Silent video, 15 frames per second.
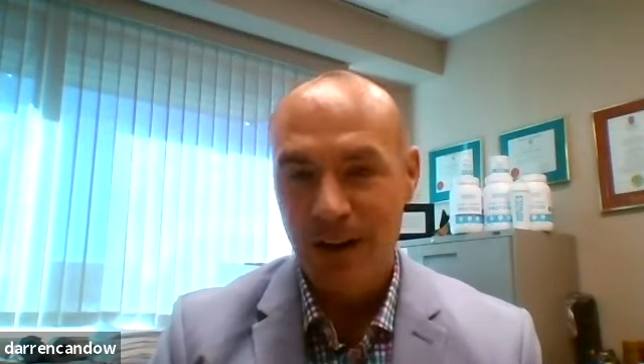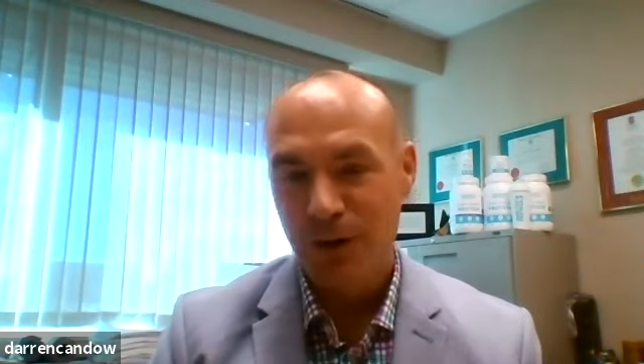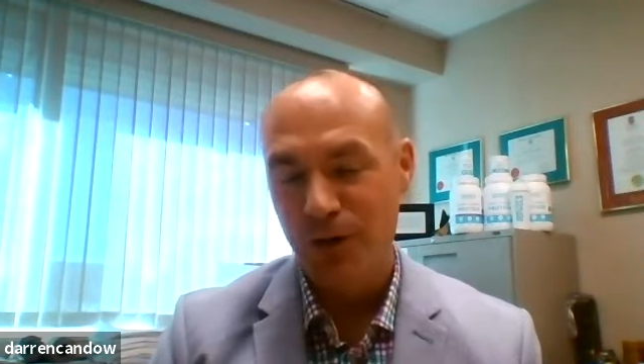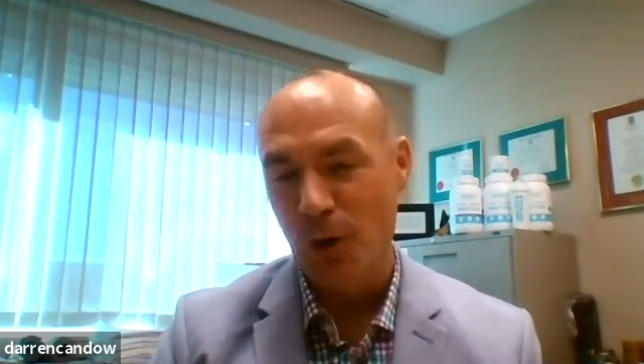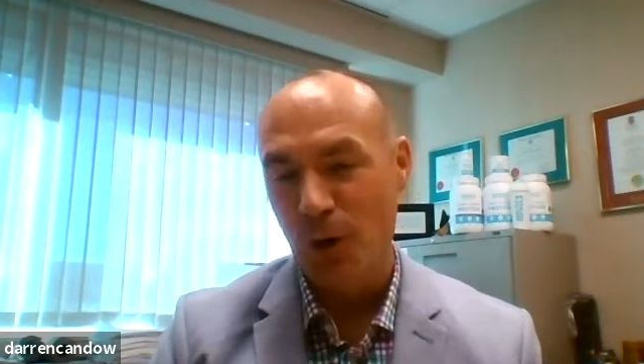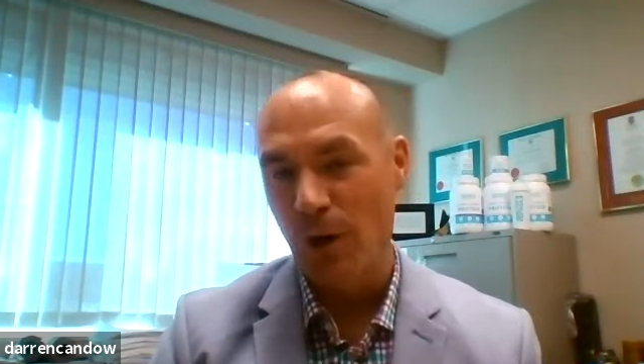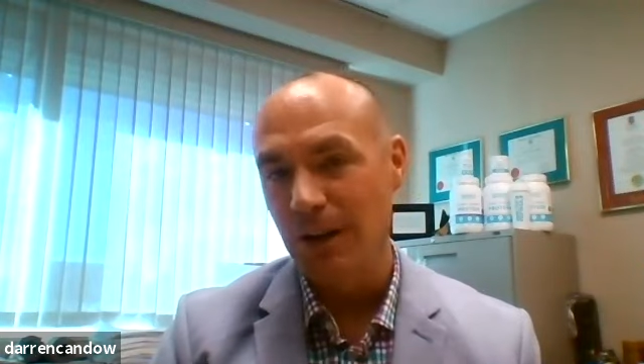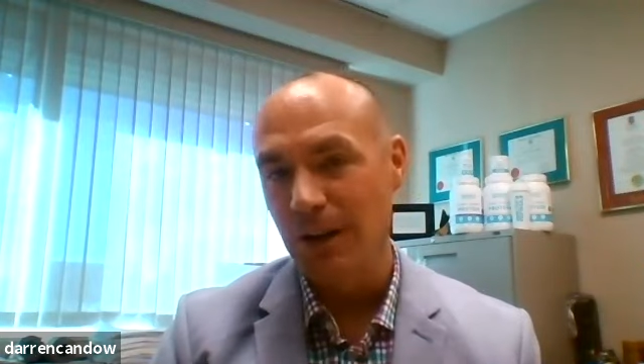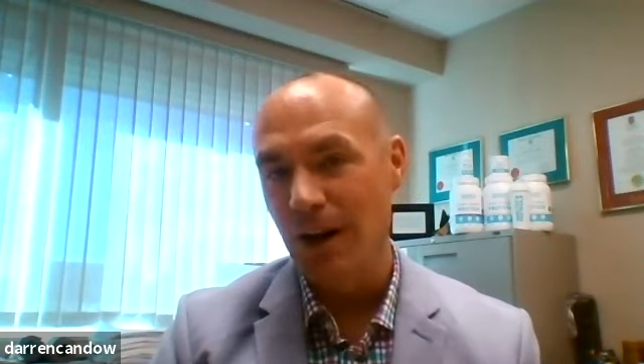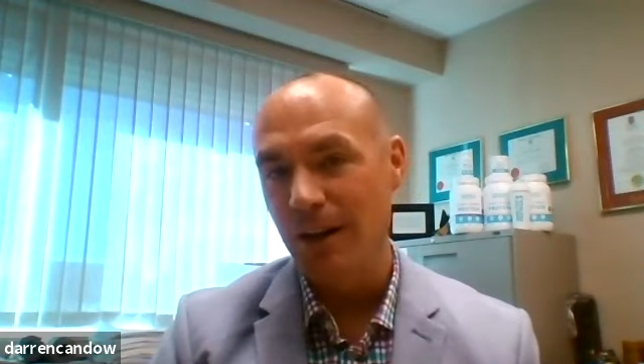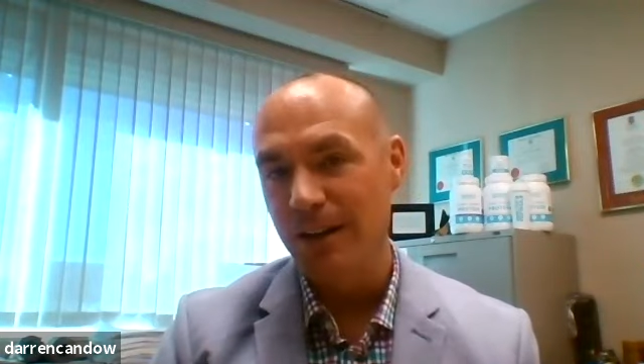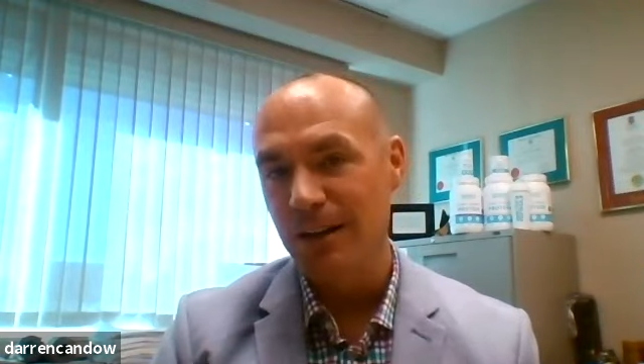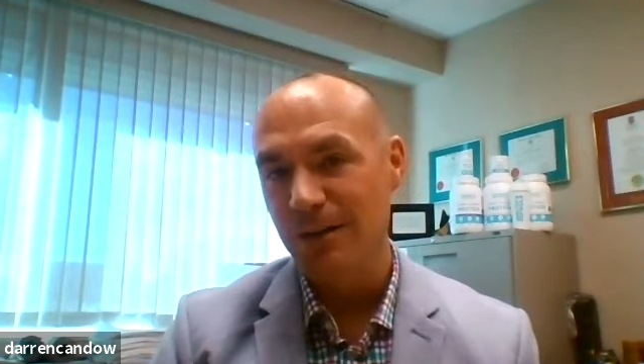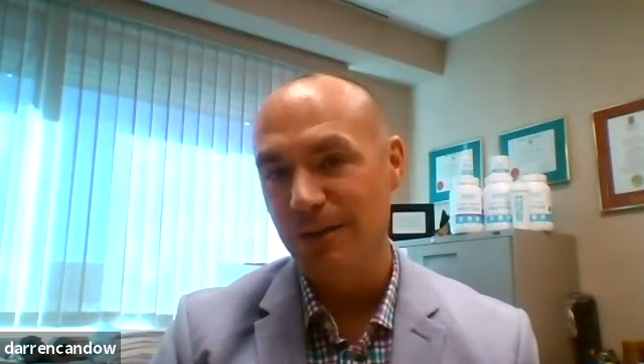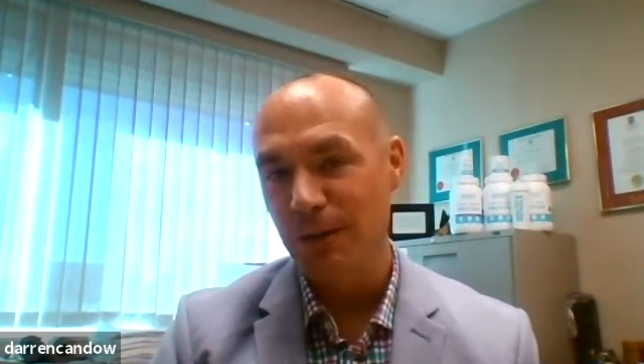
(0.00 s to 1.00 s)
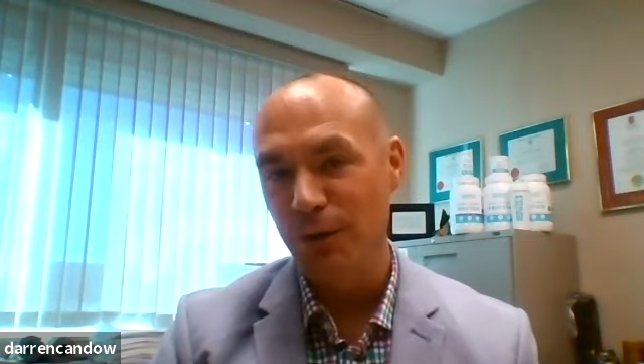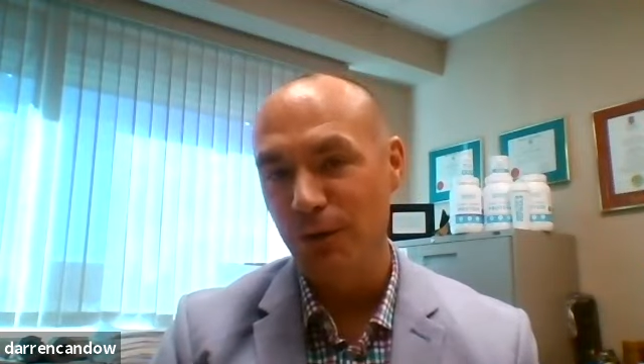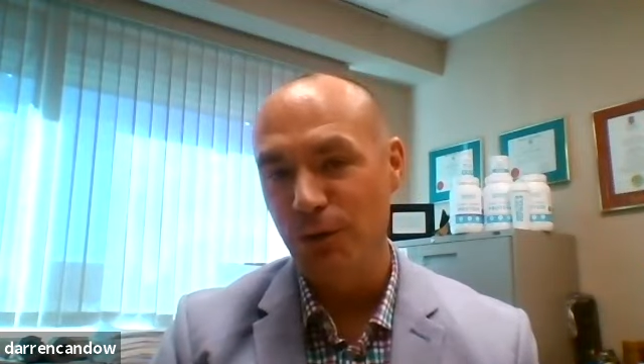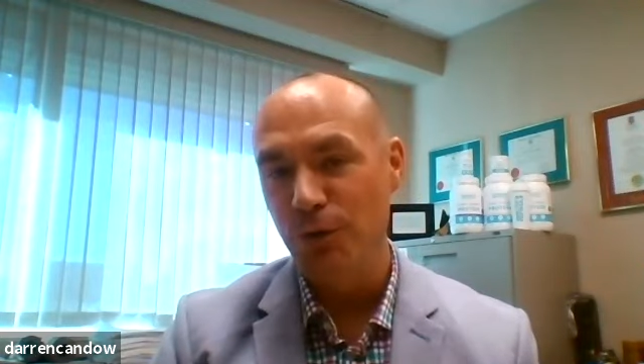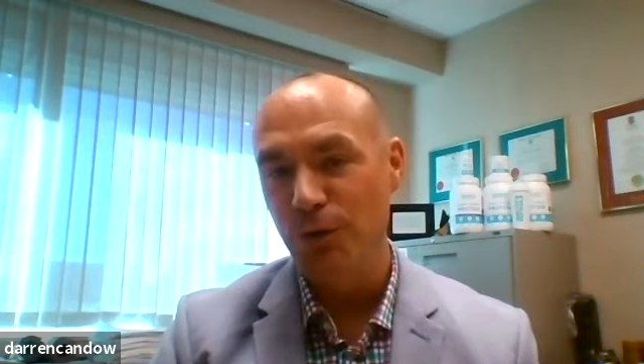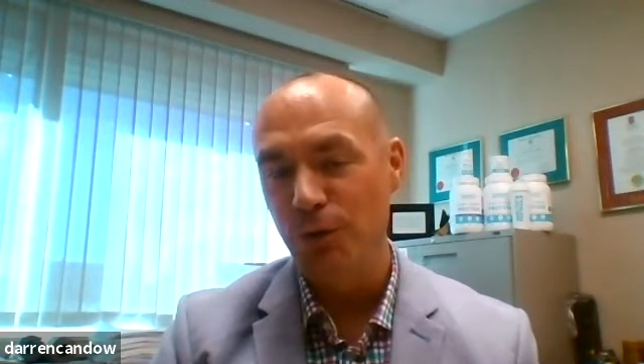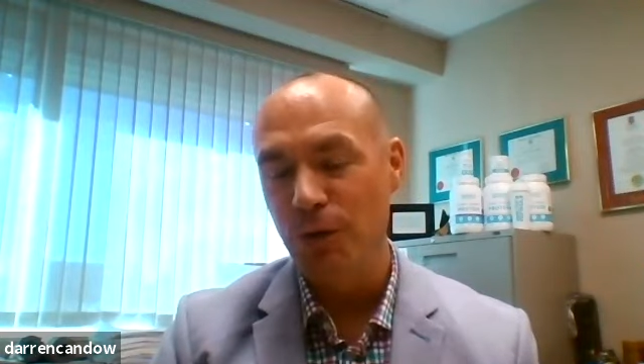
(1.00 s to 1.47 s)
So a lot of individuals
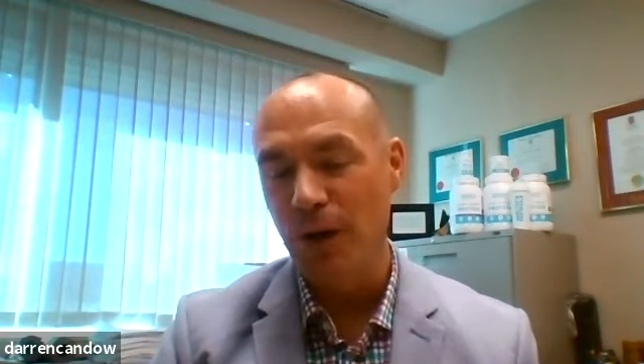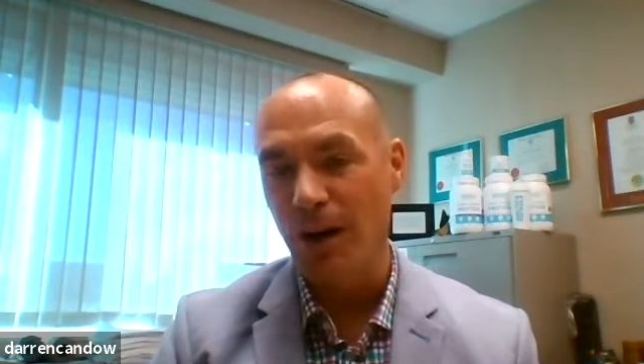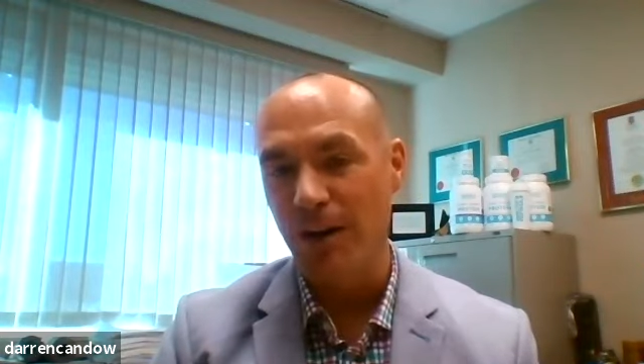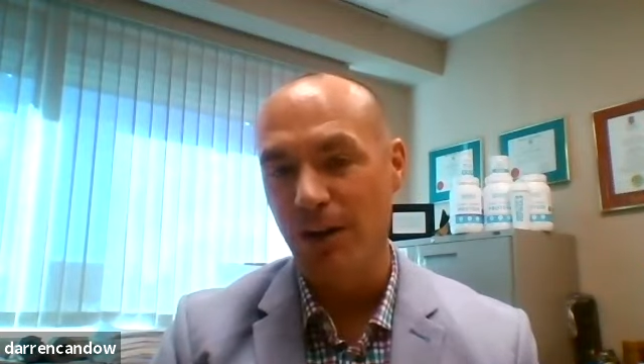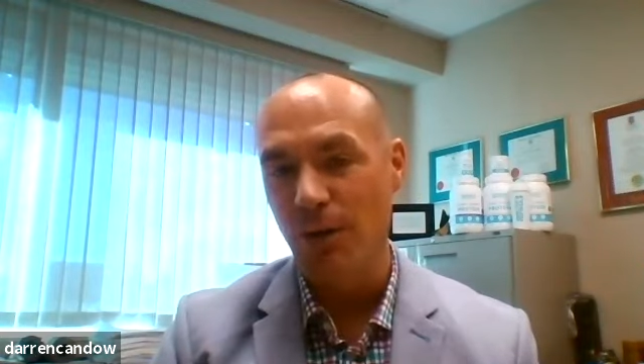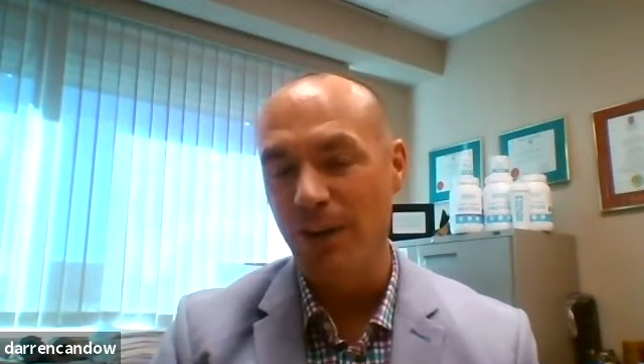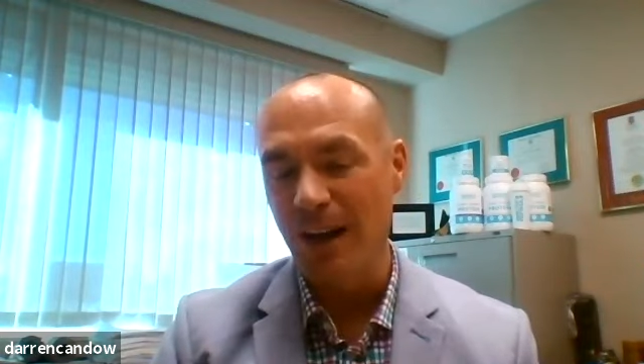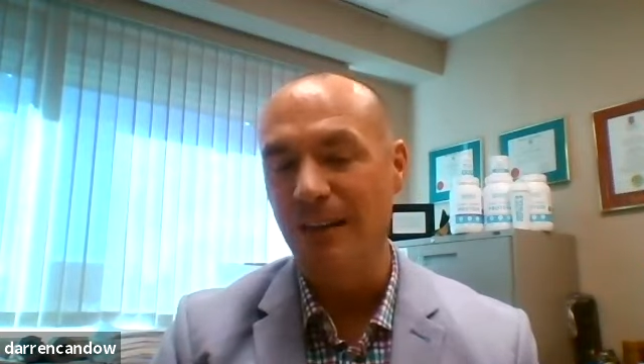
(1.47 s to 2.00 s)
who do cardio,